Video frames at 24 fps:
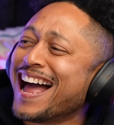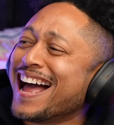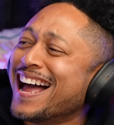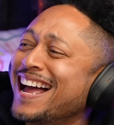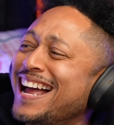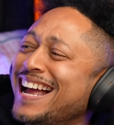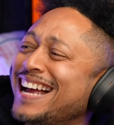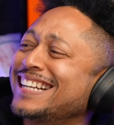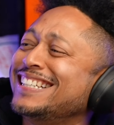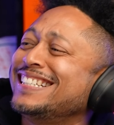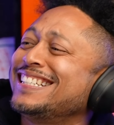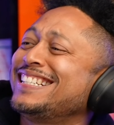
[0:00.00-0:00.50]

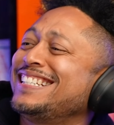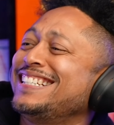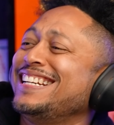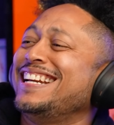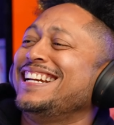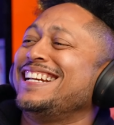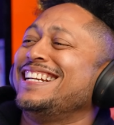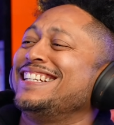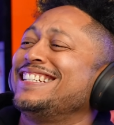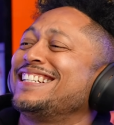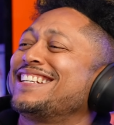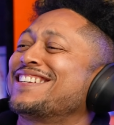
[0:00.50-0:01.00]
that
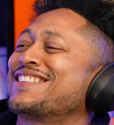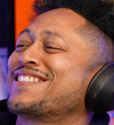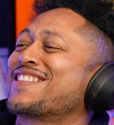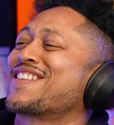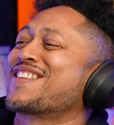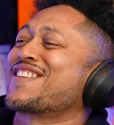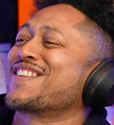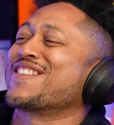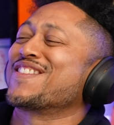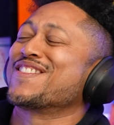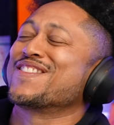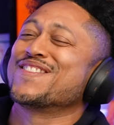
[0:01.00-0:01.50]
shit is
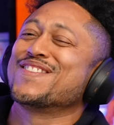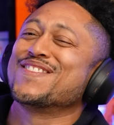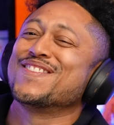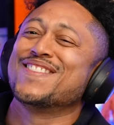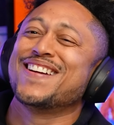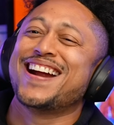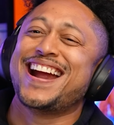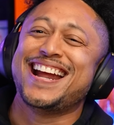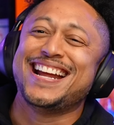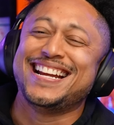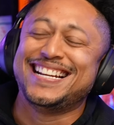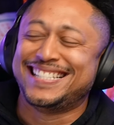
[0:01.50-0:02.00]

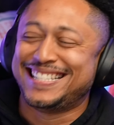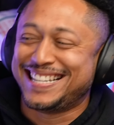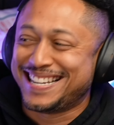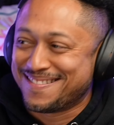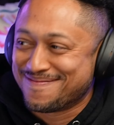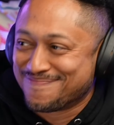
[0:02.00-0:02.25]
crazy,